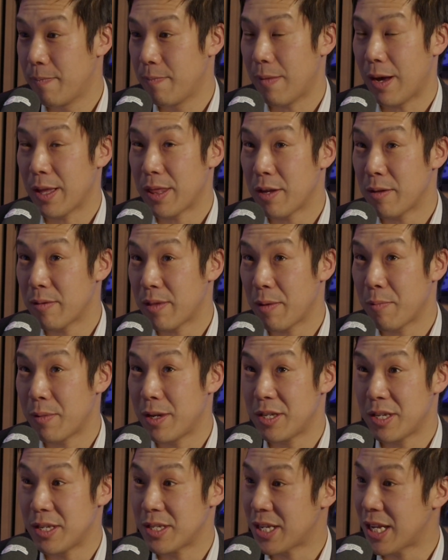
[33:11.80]

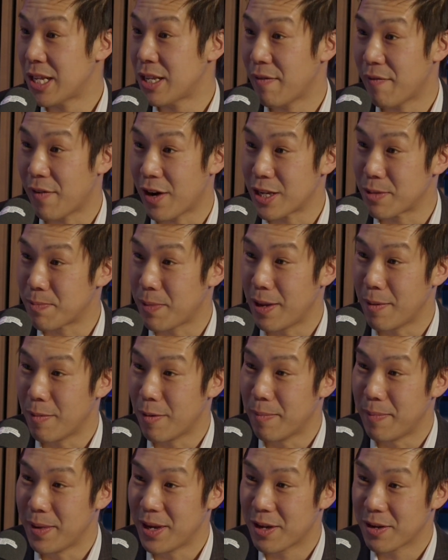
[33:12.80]
incentivize
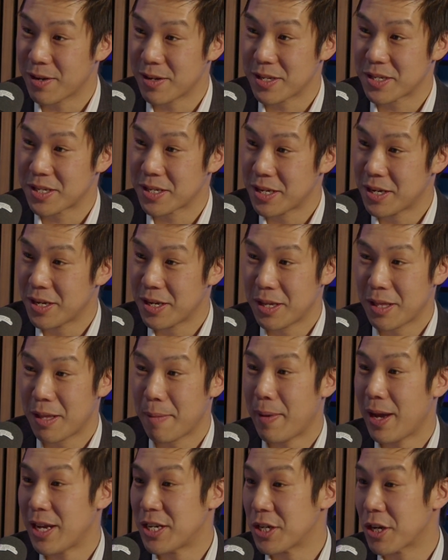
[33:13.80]
people because the
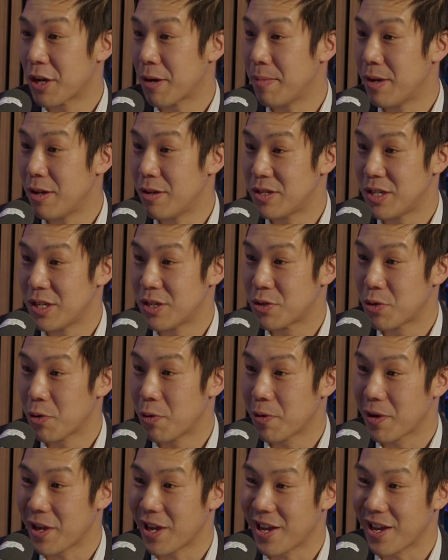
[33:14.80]
patient community is
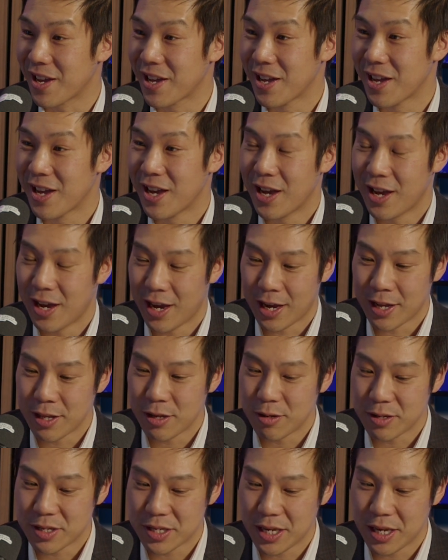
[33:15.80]
talking. And
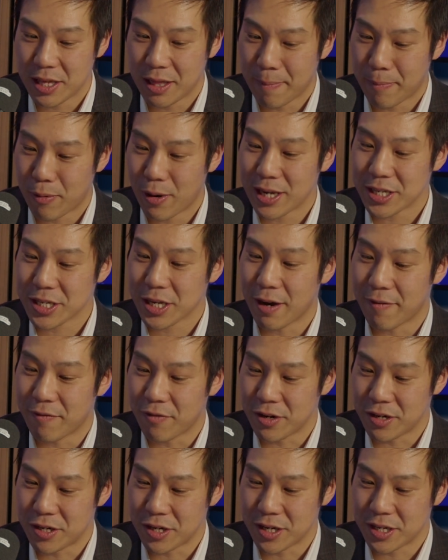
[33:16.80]
you see the press
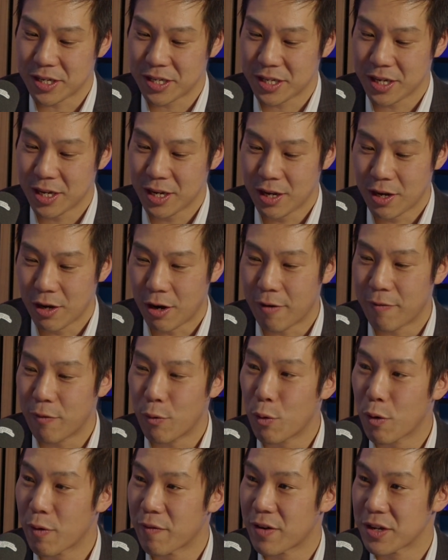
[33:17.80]
coverages of
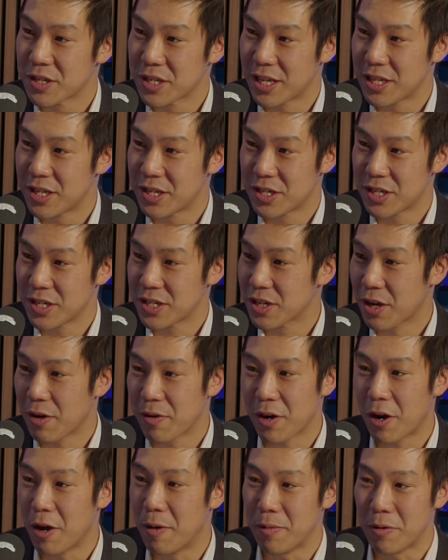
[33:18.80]
all of our centres just go
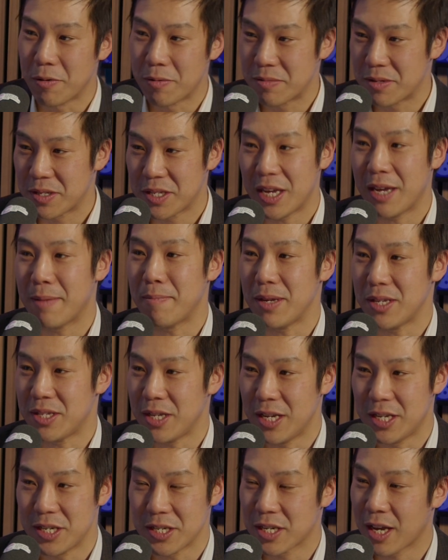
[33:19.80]
global.
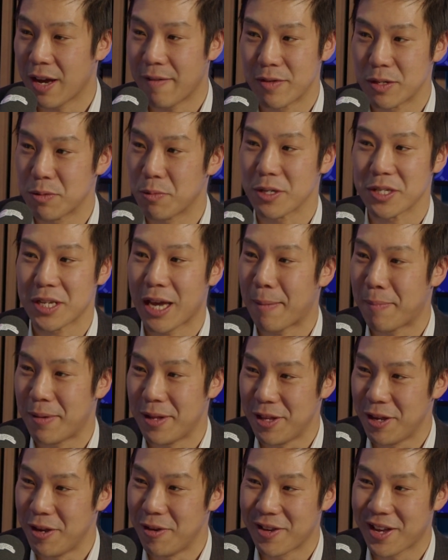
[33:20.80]
CNBC just covers what's
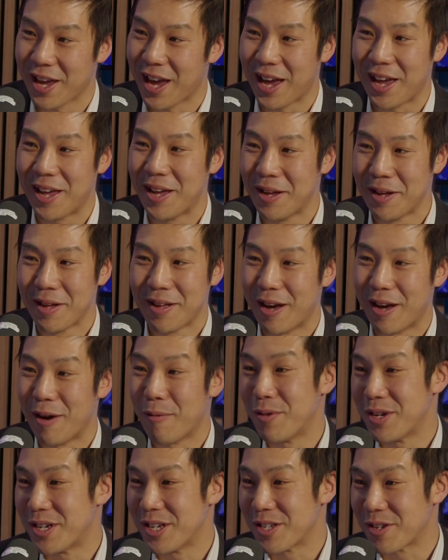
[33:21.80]
happening in the UK,
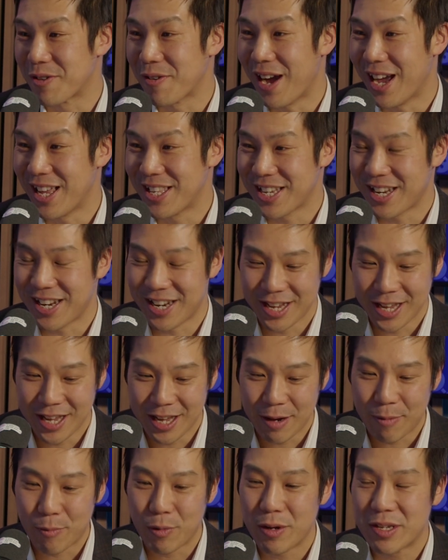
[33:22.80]
which is great. And
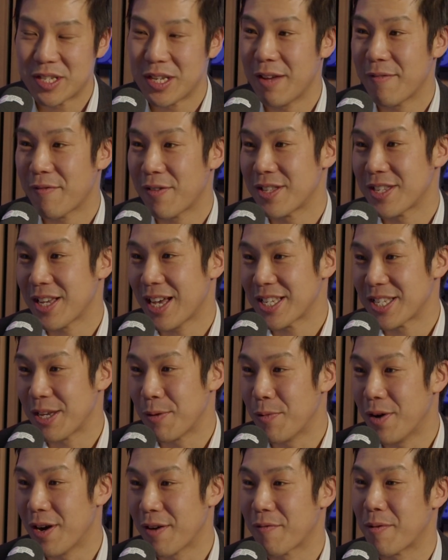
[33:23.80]
we're seeing fantastic
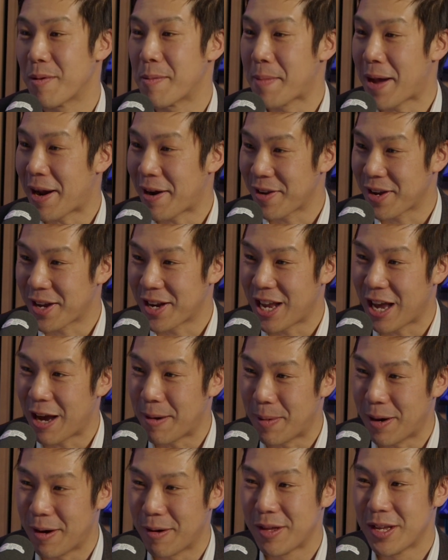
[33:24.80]
work from America now
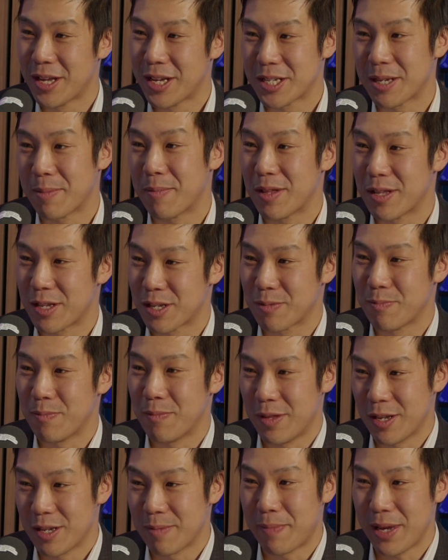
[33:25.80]
about some of
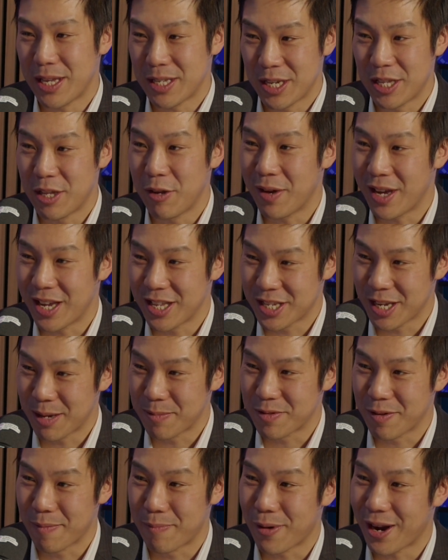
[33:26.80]
the bits they're doing in
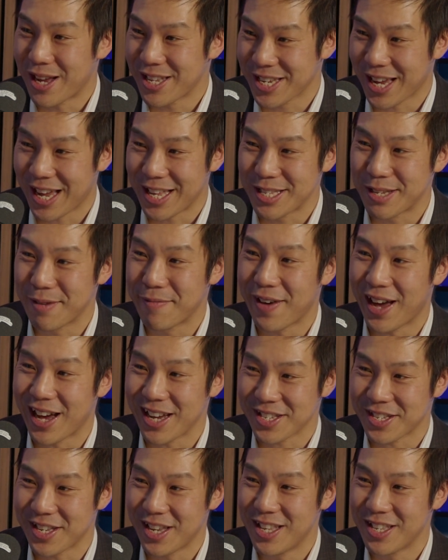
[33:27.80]
terms of breast cancer
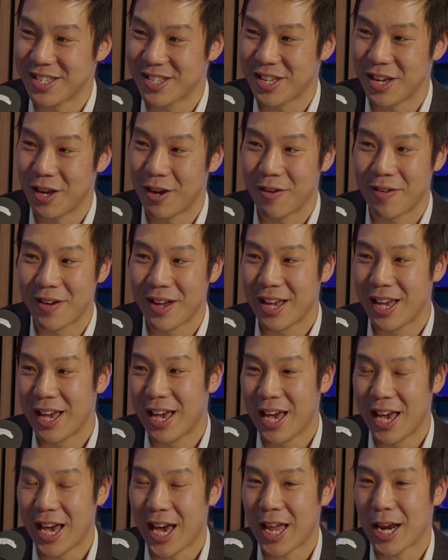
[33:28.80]
vaccines too.
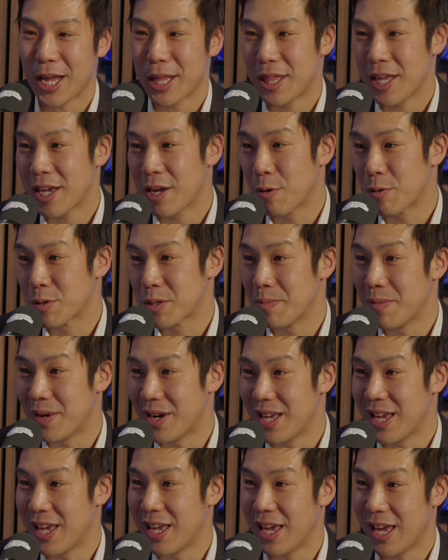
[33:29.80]
And I think
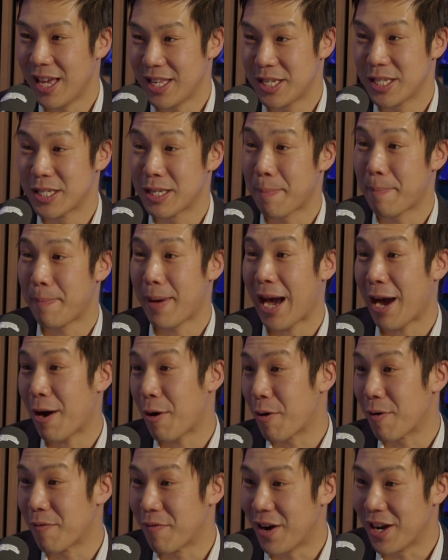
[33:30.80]
ultimately it is the
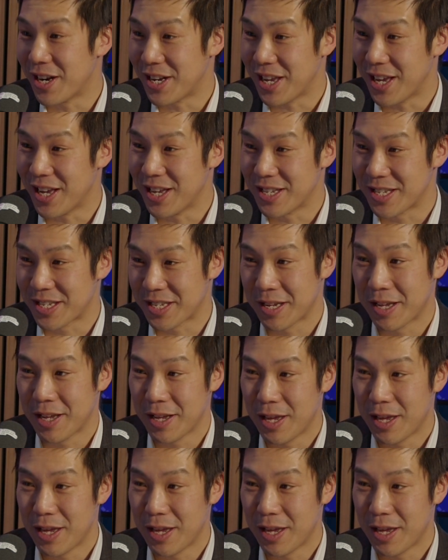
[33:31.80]
power of ideas.